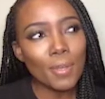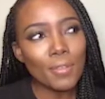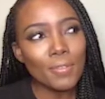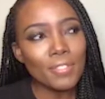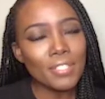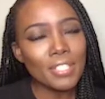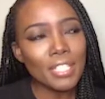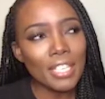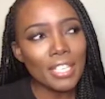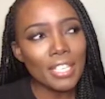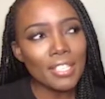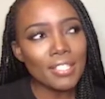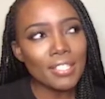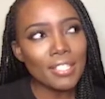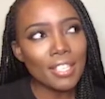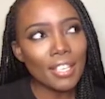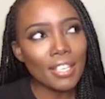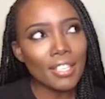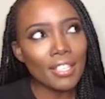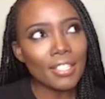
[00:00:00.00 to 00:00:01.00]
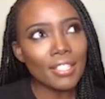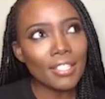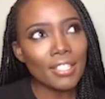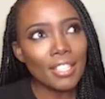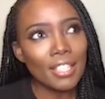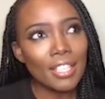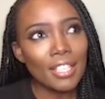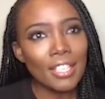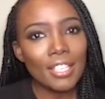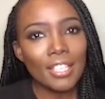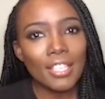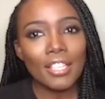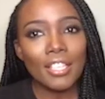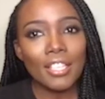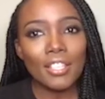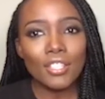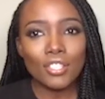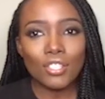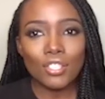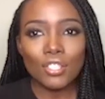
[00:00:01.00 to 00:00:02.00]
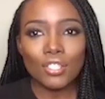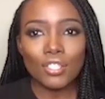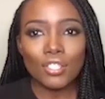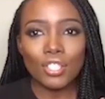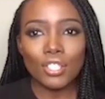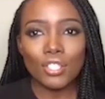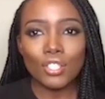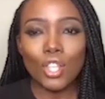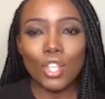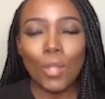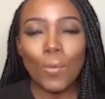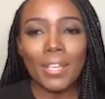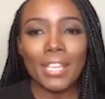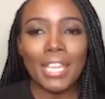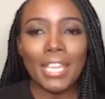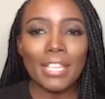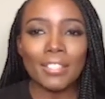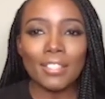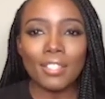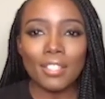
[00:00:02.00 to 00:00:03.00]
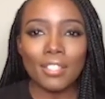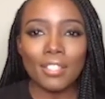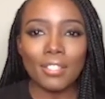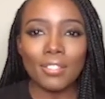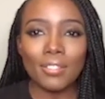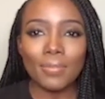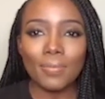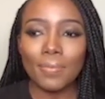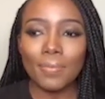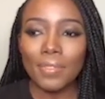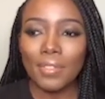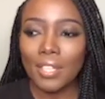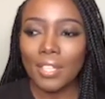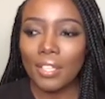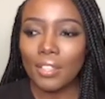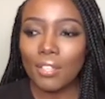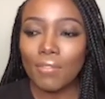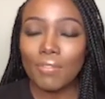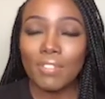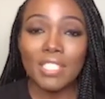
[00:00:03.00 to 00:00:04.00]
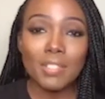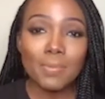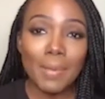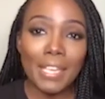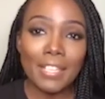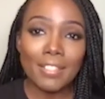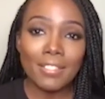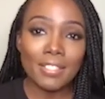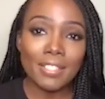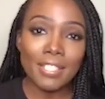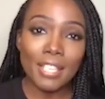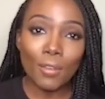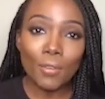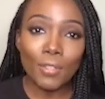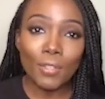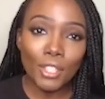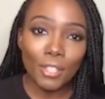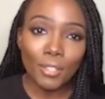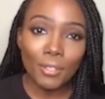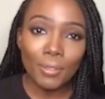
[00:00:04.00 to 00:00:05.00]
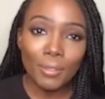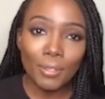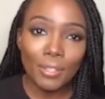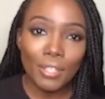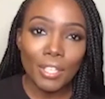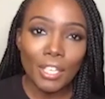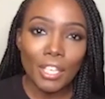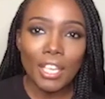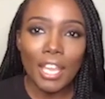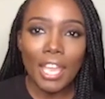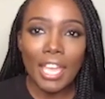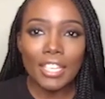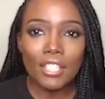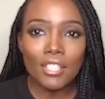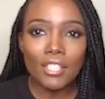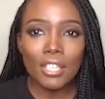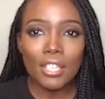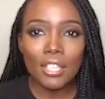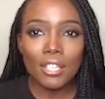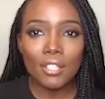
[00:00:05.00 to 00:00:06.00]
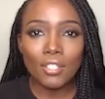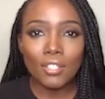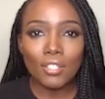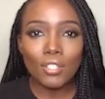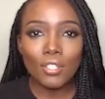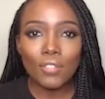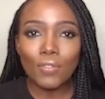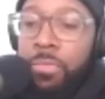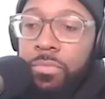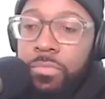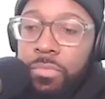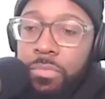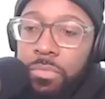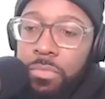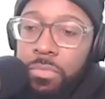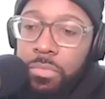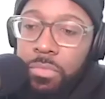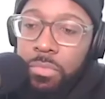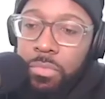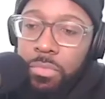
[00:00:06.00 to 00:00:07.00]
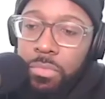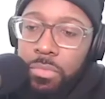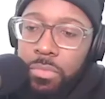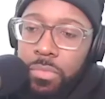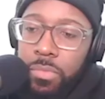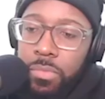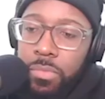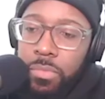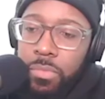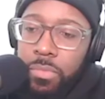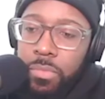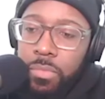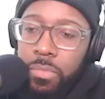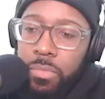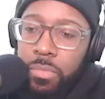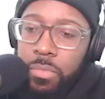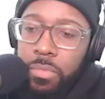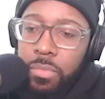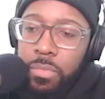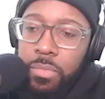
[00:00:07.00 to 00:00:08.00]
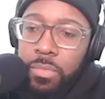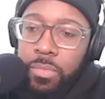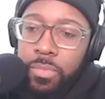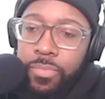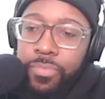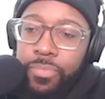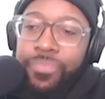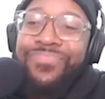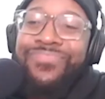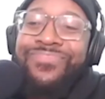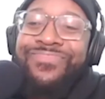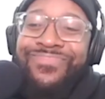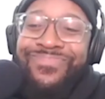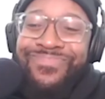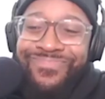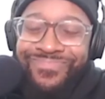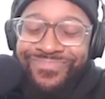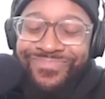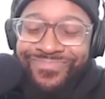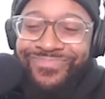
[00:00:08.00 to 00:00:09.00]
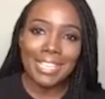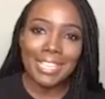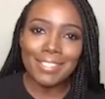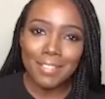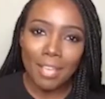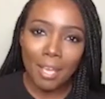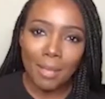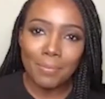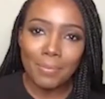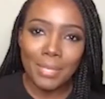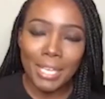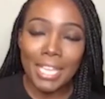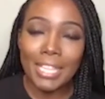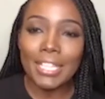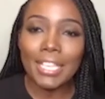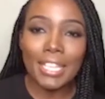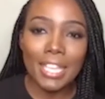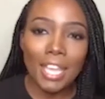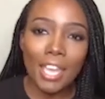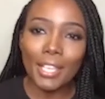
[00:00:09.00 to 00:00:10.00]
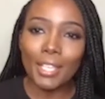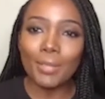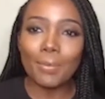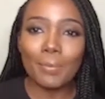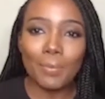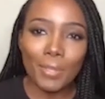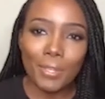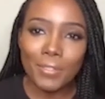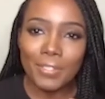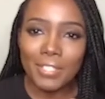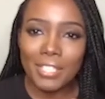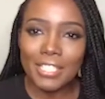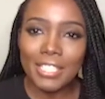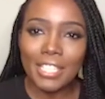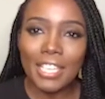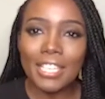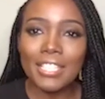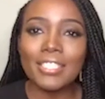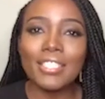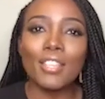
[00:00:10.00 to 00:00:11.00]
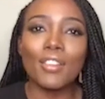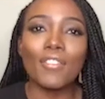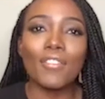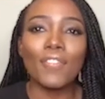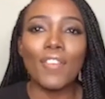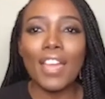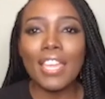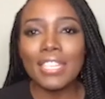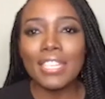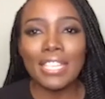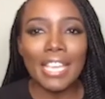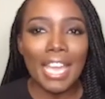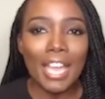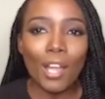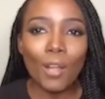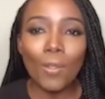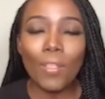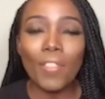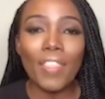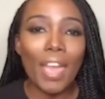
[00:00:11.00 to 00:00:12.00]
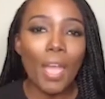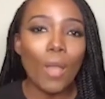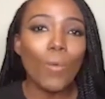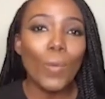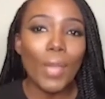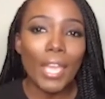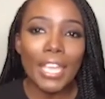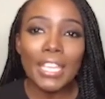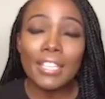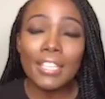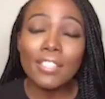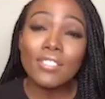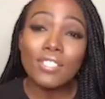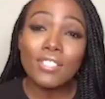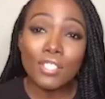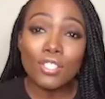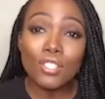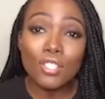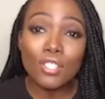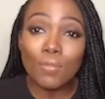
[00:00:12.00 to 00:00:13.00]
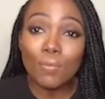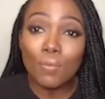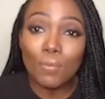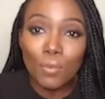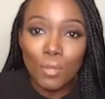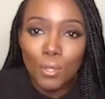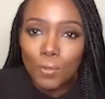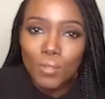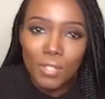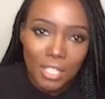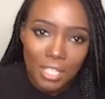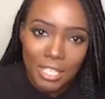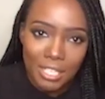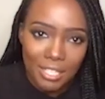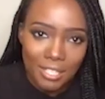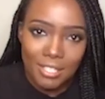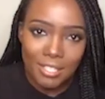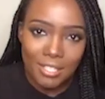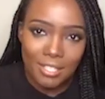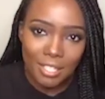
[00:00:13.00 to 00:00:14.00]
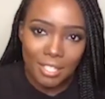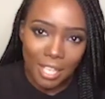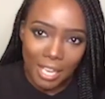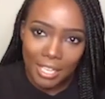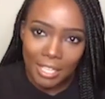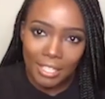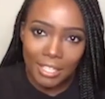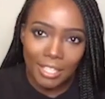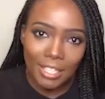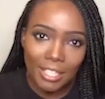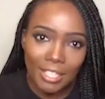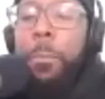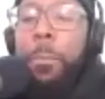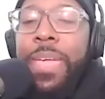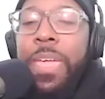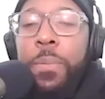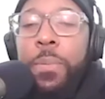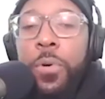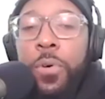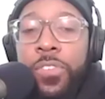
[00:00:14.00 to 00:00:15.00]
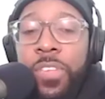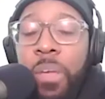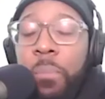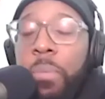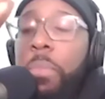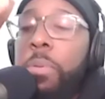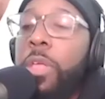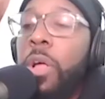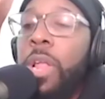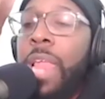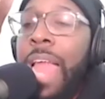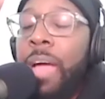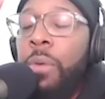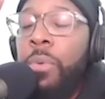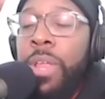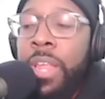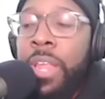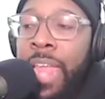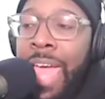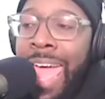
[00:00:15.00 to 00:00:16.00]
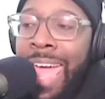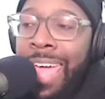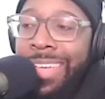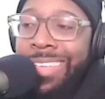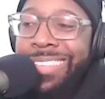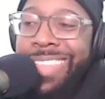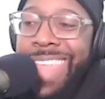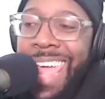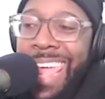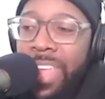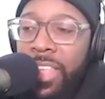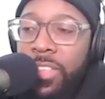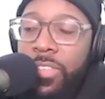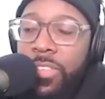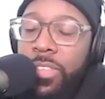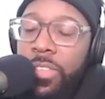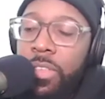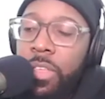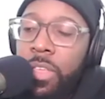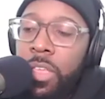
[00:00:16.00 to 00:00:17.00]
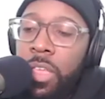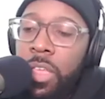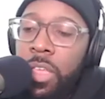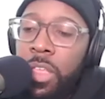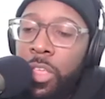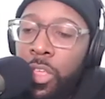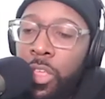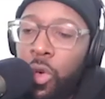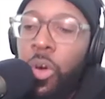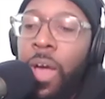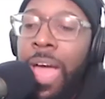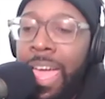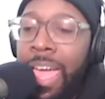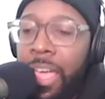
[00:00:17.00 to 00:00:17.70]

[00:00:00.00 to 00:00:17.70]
most is uh, just no one had the the respect to tell you. Like yeah. If you're going to do your fuckeries, like at least just give me a heads up and then I can process it instead of finding out that what? way. It's just the rudeness. Like some people, some people don't like when an ex dates your